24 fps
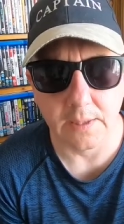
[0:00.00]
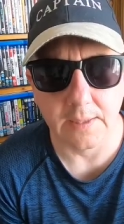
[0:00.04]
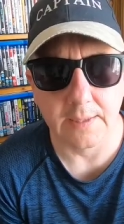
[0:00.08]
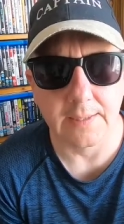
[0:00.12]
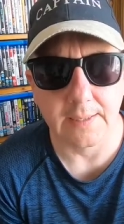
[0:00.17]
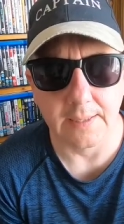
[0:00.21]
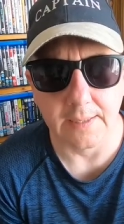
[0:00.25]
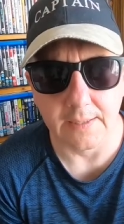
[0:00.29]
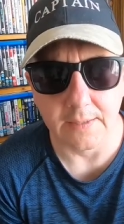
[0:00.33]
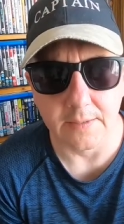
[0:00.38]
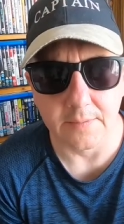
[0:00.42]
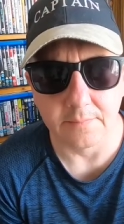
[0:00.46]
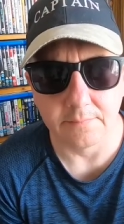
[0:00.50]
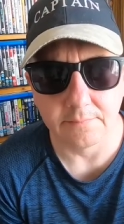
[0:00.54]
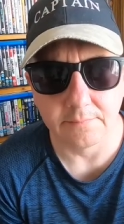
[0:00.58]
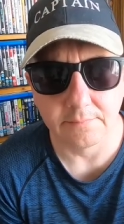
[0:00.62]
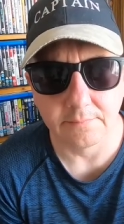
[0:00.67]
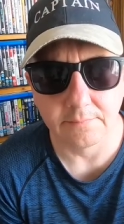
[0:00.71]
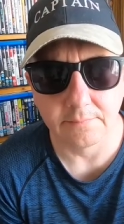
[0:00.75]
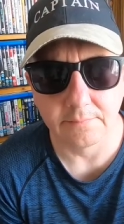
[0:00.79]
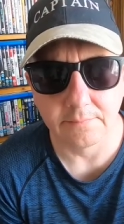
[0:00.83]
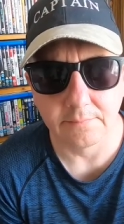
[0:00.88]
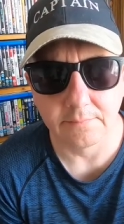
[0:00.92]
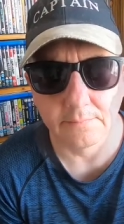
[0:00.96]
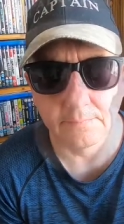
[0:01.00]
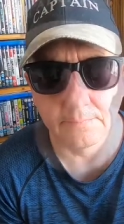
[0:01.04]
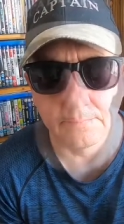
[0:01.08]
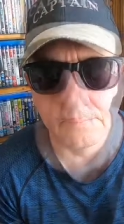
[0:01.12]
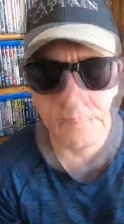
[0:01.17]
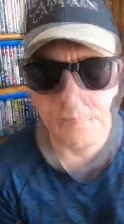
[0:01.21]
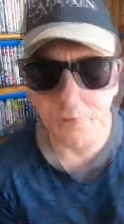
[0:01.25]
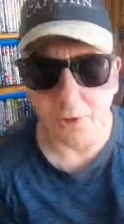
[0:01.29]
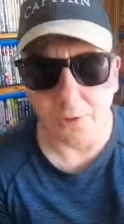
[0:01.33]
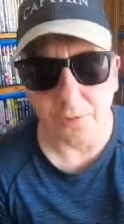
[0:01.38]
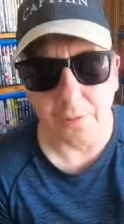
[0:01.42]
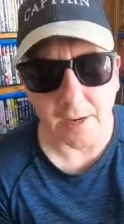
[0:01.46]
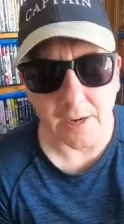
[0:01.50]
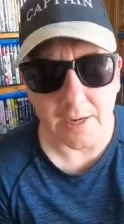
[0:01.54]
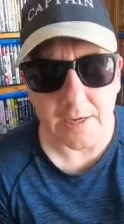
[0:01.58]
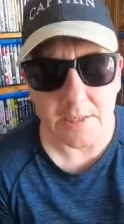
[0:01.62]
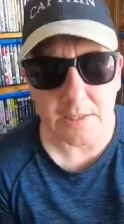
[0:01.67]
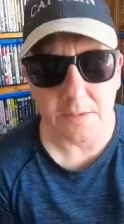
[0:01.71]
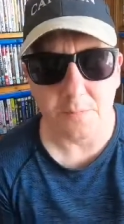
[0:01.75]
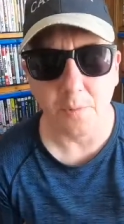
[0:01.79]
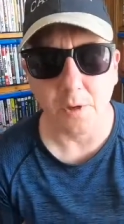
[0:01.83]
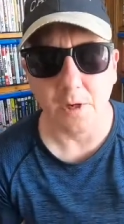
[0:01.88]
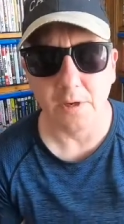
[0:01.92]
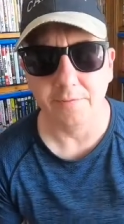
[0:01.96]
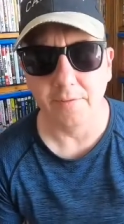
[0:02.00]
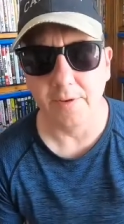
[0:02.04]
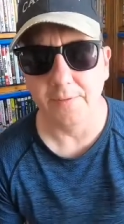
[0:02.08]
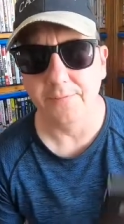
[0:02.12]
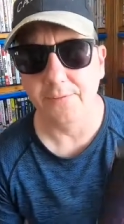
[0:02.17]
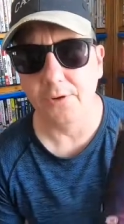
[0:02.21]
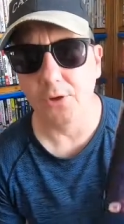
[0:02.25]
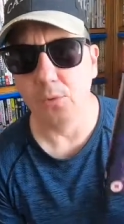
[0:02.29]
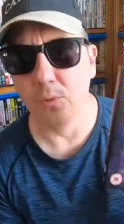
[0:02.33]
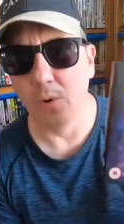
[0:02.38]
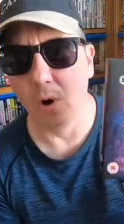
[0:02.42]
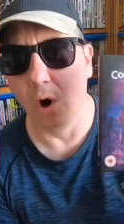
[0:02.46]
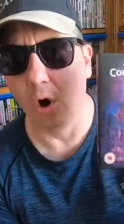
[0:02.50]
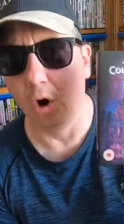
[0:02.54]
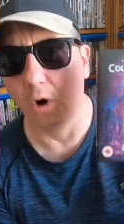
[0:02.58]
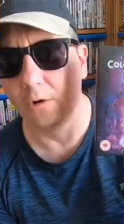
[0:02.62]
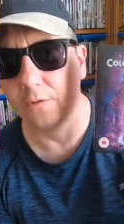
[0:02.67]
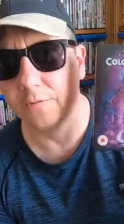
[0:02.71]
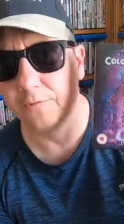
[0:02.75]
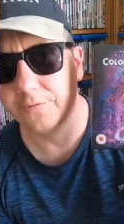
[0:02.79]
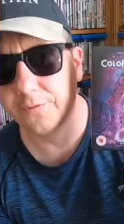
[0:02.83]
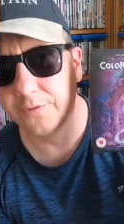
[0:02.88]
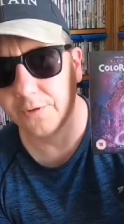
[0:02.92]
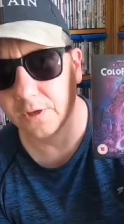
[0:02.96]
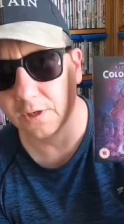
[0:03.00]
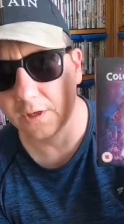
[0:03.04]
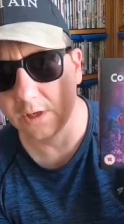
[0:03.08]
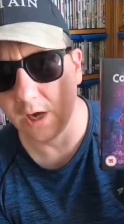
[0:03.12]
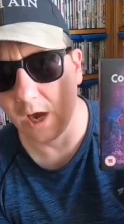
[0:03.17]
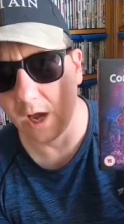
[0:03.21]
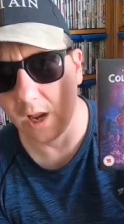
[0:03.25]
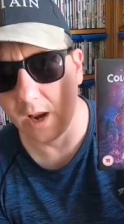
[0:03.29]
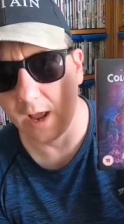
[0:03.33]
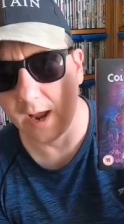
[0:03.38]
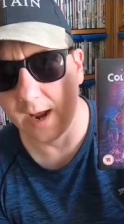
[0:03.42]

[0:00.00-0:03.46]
again. So that is my review of Colour